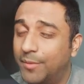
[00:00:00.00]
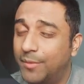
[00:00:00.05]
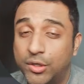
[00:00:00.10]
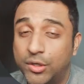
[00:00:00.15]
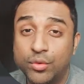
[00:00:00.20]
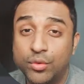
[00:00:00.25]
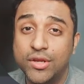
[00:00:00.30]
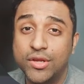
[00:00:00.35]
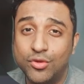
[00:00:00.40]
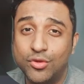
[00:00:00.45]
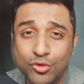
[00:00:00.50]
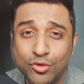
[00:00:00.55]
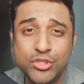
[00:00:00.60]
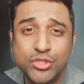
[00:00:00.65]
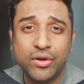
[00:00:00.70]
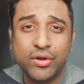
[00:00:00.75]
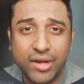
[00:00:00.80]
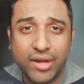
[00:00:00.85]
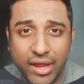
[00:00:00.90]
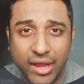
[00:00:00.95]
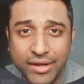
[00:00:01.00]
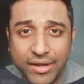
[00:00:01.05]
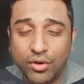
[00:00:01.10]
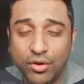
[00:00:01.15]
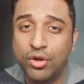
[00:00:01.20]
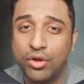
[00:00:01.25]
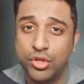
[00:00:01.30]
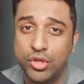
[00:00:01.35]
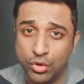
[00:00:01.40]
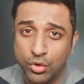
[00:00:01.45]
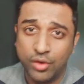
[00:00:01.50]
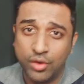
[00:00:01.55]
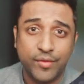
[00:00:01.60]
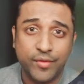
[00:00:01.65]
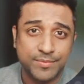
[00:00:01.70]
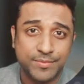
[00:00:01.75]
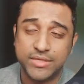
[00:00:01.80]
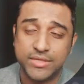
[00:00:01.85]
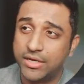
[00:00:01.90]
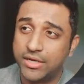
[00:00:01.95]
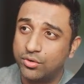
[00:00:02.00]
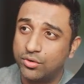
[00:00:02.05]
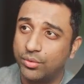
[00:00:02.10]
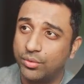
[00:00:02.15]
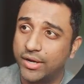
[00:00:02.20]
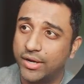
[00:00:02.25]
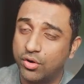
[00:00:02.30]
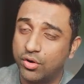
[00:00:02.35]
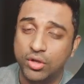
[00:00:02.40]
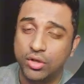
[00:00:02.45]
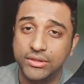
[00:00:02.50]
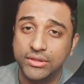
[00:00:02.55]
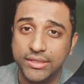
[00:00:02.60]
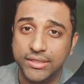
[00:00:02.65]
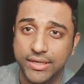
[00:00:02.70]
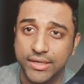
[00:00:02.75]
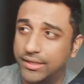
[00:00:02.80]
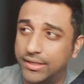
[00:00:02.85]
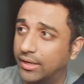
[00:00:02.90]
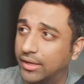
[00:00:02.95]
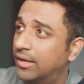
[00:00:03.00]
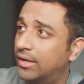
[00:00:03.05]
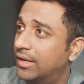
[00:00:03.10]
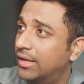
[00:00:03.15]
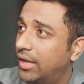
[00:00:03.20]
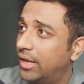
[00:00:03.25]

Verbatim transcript: but you can use your client or your website to get all the data.